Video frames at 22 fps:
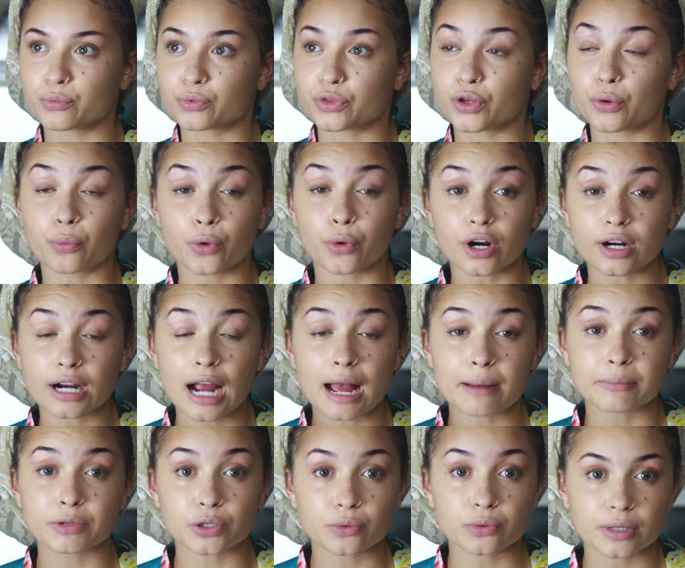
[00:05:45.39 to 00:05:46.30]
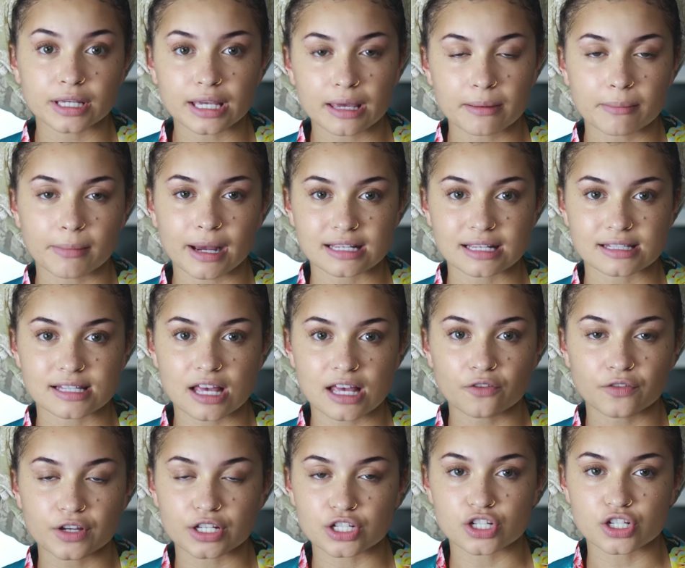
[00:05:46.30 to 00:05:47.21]
the, work i'm doing in
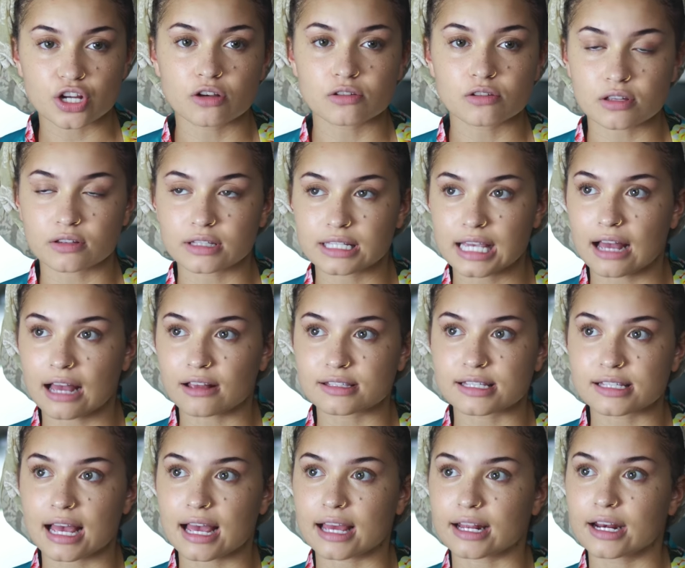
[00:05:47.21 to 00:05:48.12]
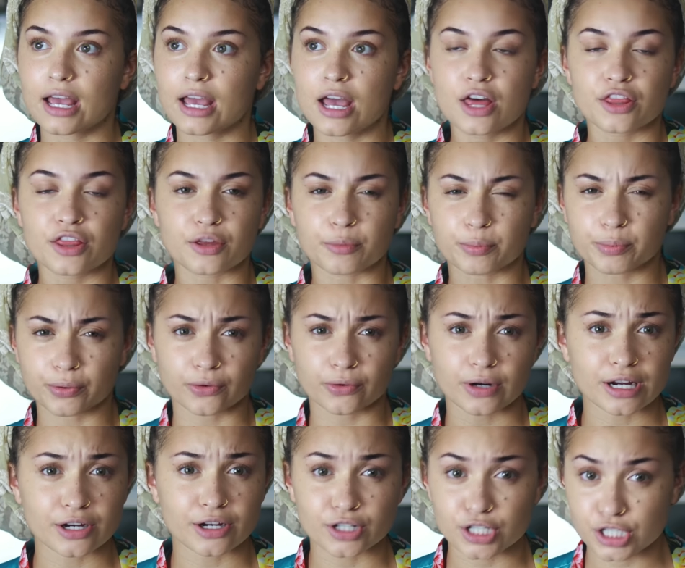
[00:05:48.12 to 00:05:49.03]
myself it shows on the outside the
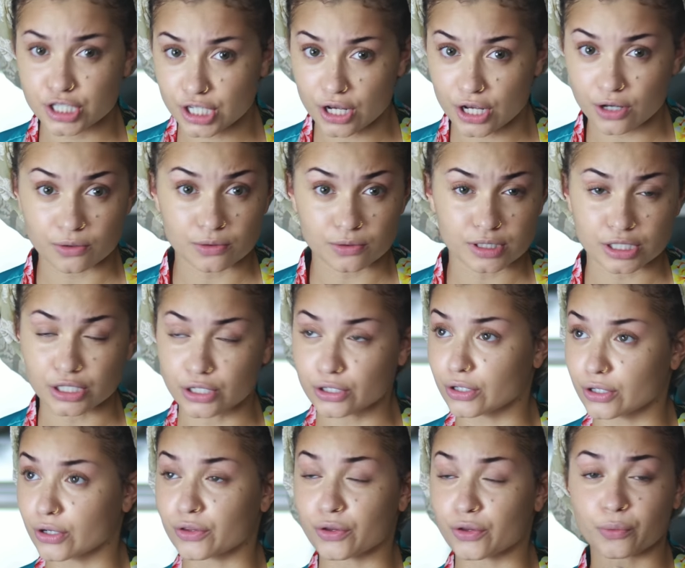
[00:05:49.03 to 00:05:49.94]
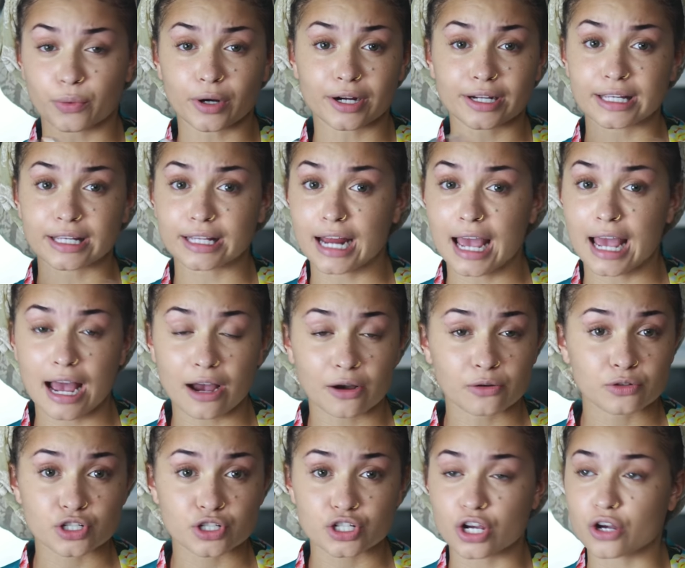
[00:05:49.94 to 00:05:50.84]
prayer shows girl the working
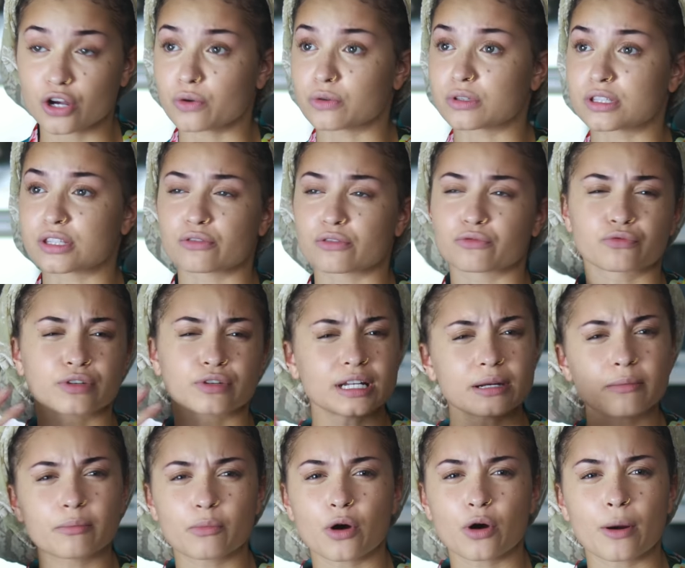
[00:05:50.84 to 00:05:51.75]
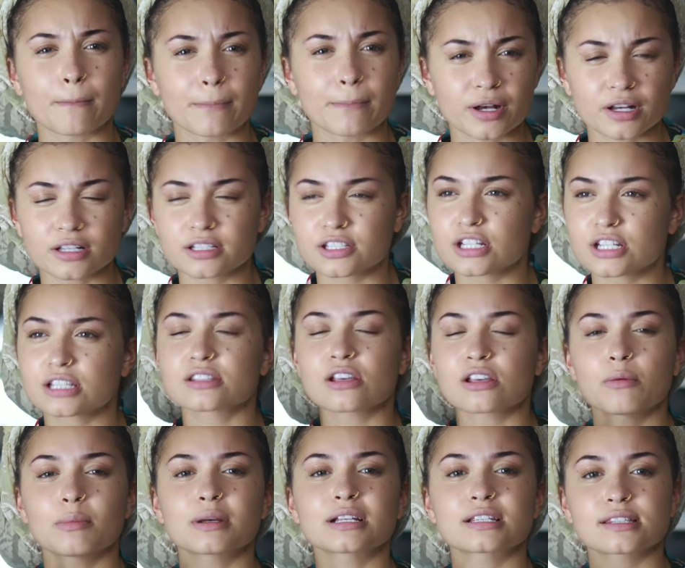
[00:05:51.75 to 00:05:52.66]
out shows the reading more books just
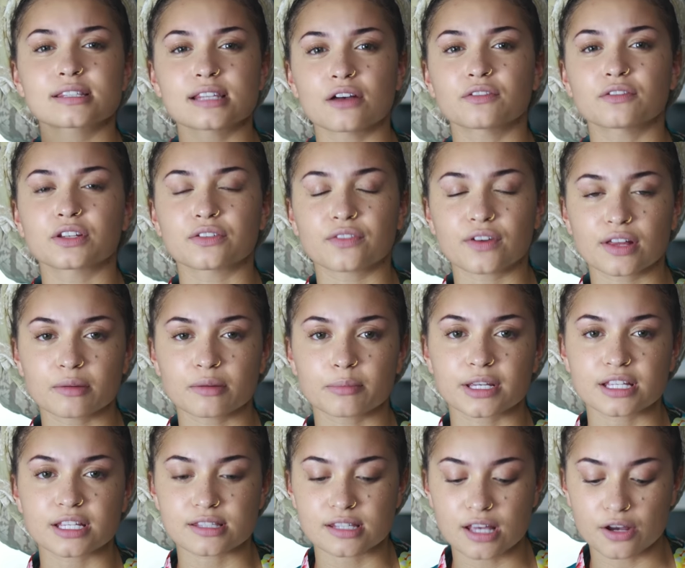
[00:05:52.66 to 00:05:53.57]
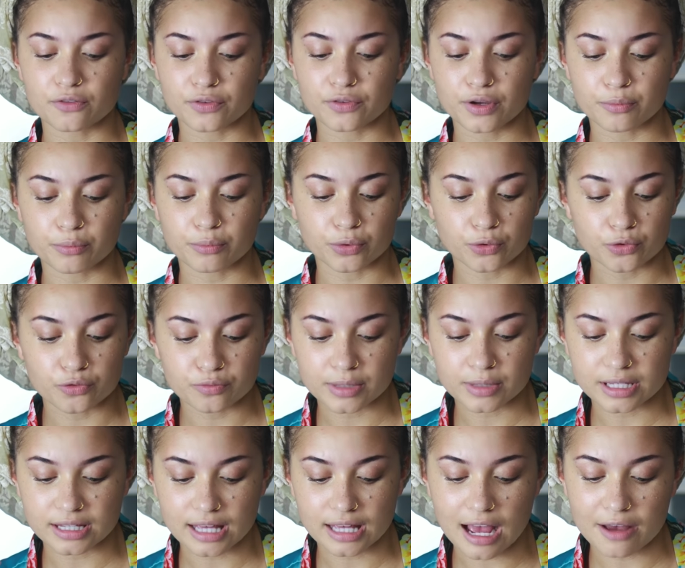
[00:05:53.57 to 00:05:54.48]
so much self-development and
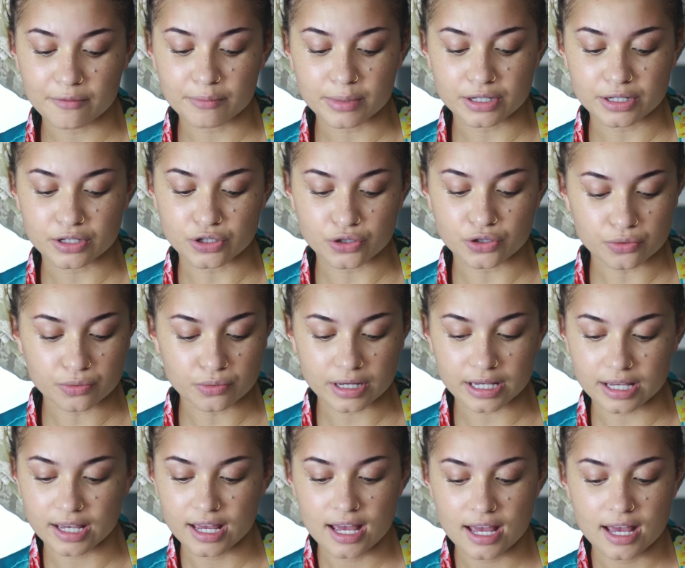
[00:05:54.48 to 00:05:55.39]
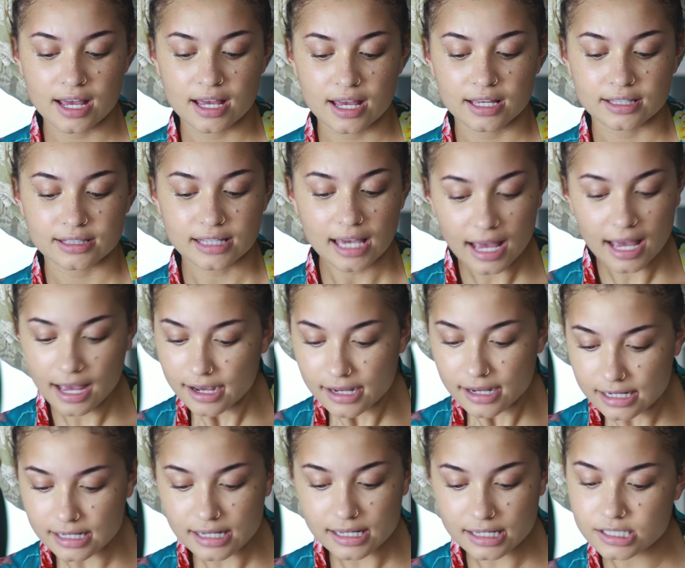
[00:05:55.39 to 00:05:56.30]
self-improvement that i've been doing yeah
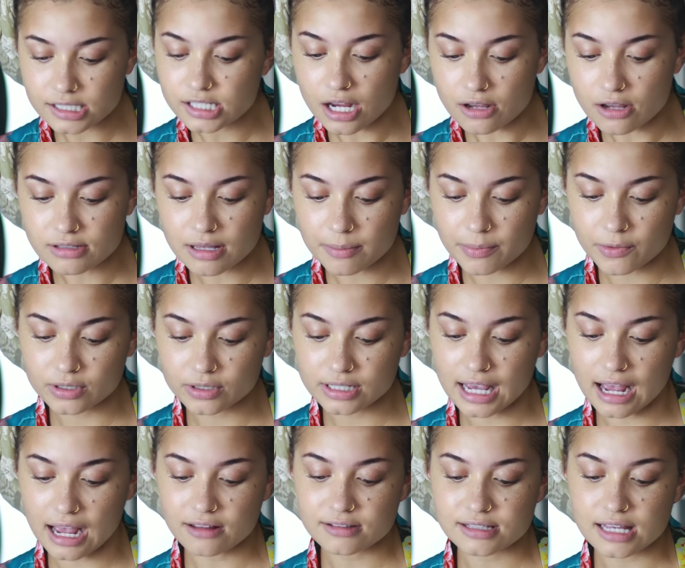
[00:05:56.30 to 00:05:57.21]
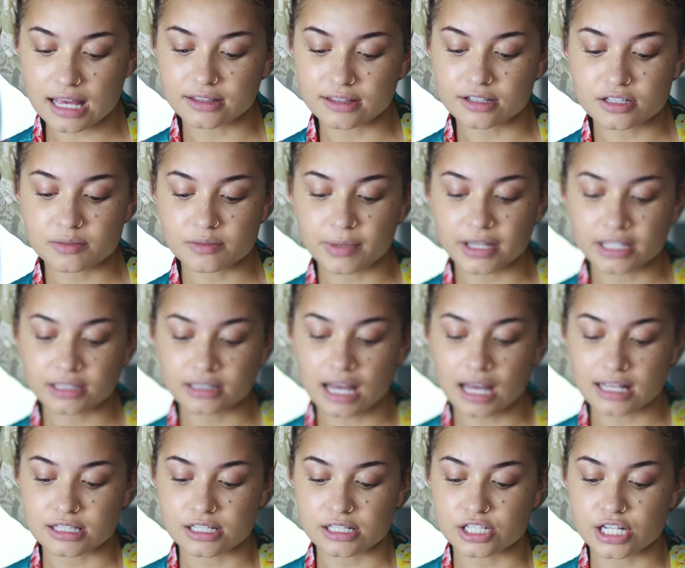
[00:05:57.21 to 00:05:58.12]
it shows up on the outside there's been
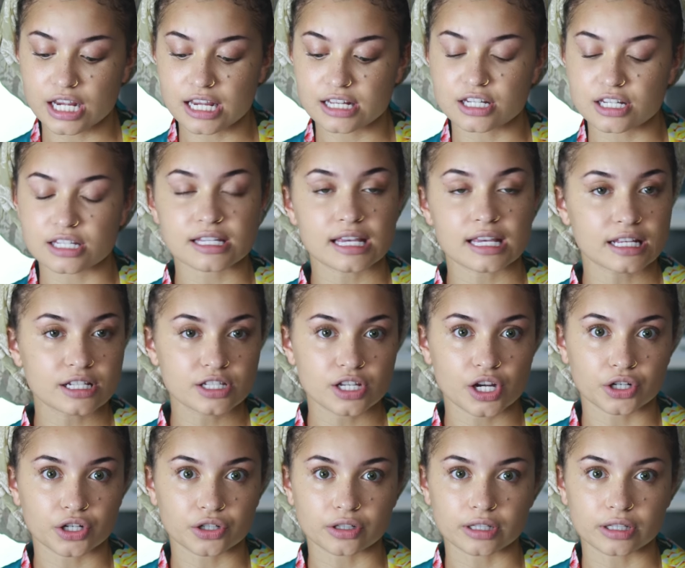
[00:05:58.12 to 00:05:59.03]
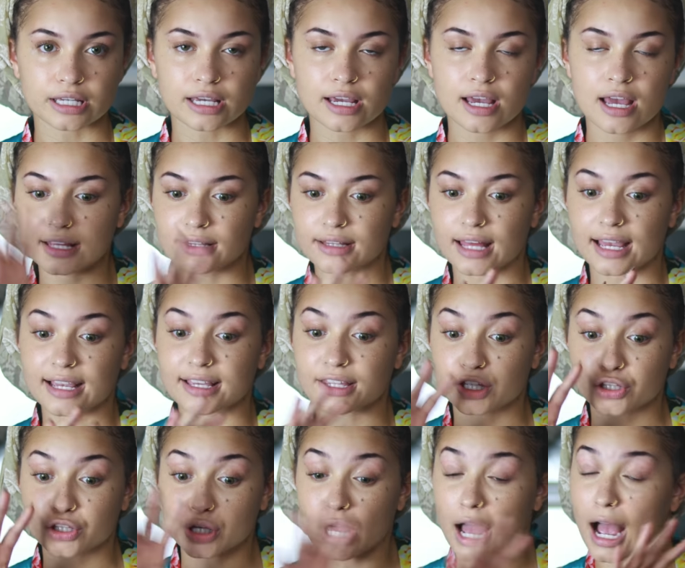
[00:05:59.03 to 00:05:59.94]
lots of changes internally like
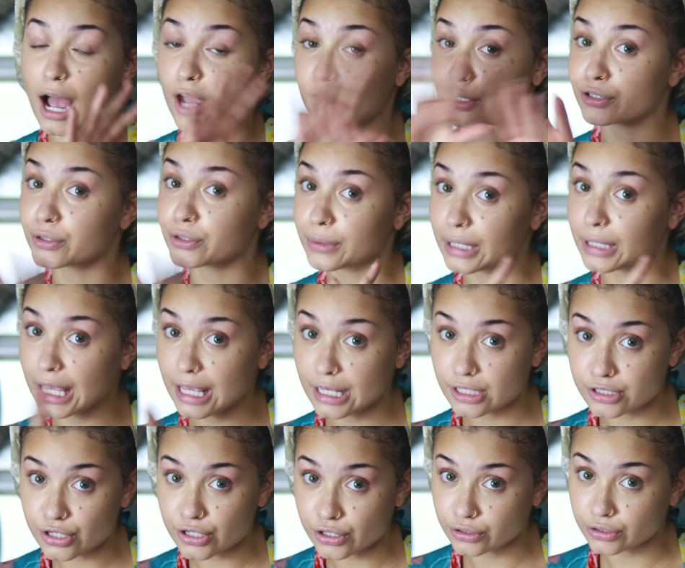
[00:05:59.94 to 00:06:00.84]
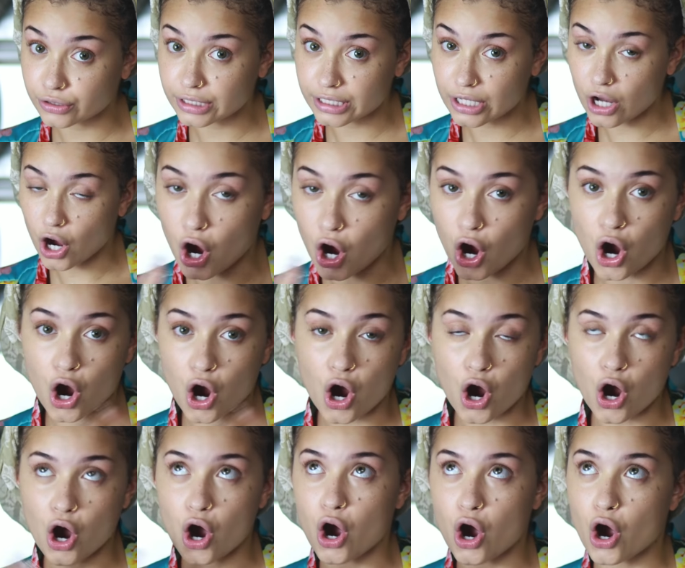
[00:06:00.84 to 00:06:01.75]
how you're doing internally
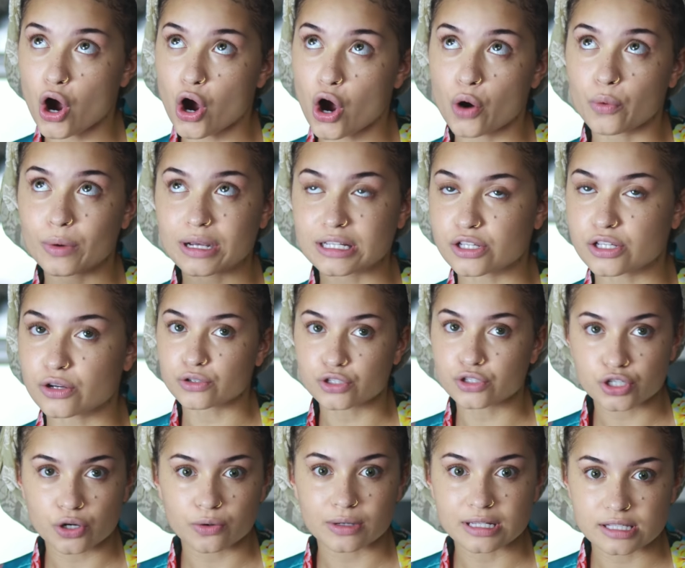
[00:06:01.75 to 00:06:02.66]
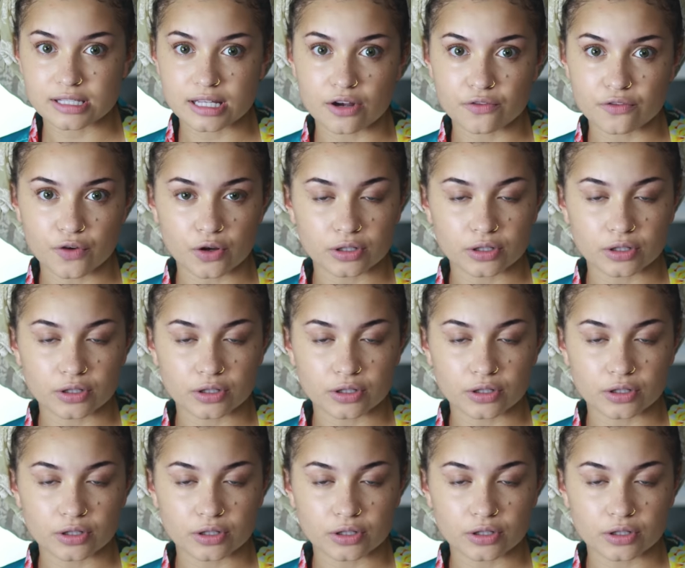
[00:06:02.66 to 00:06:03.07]
always gonna show itself